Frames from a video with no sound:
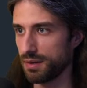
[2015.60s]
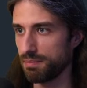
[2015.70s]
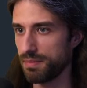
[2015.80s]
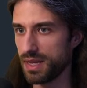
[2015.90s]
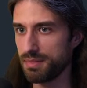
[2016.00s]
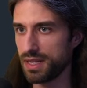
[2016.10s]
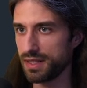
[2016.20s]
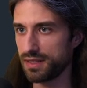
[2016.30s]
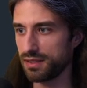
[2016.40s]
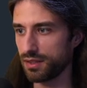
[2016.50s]
Maybe
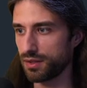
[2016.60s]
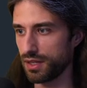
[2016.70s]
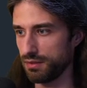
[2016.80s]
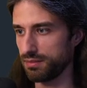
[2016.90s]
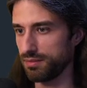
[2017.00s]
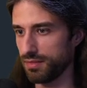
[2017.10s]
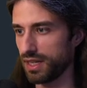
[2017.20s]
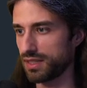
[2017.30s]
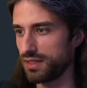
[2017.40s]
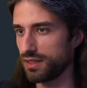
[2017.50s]
like this. Okay.
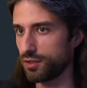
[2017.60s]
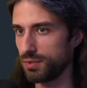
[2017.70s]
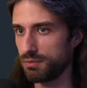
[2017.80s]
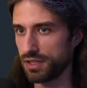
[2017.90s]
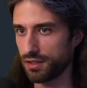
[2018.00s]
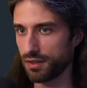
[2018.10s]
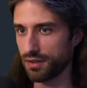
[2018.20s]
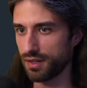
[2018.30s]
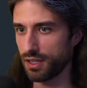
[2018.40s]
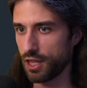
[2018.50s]
At least that's a bit better.
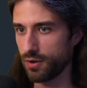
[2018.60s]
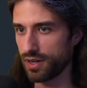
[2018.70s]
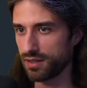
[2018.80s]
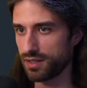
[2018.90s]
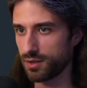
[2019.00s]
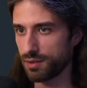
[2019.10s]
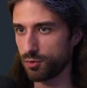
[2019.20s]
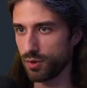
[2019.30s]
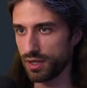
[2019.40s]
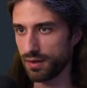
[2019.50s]
Now I can see what I'm
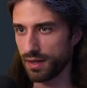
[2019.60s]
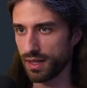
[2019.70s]
doing.